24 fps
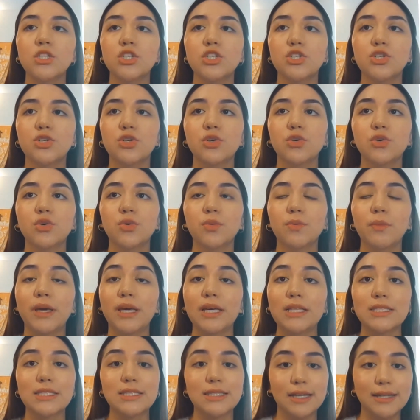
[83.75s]
to
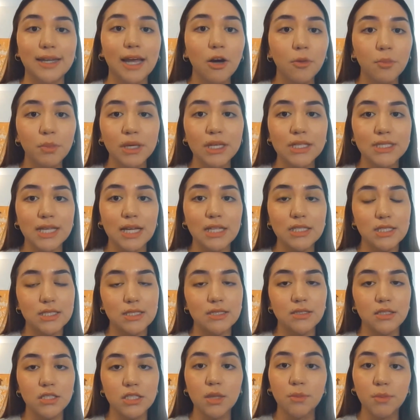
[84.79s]
make it stand out because
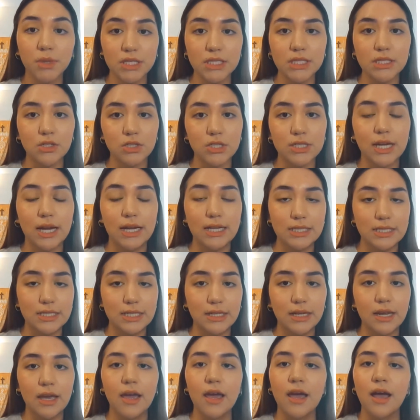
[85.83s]
that's some of the skills that I
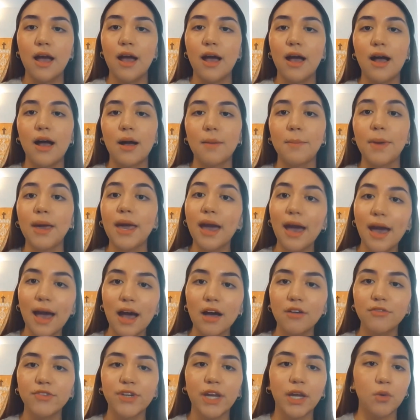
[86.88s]
did
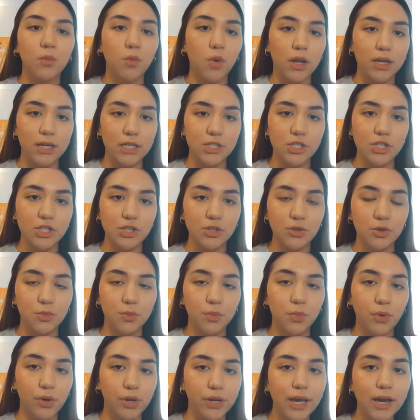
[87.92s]
have and I wanted
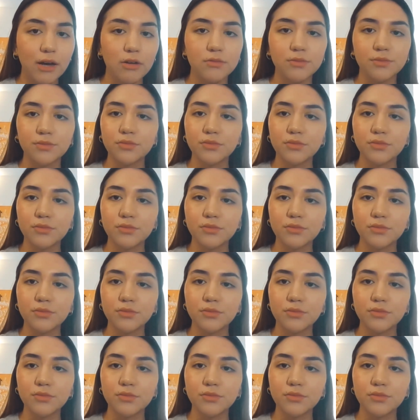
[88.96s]
to point out.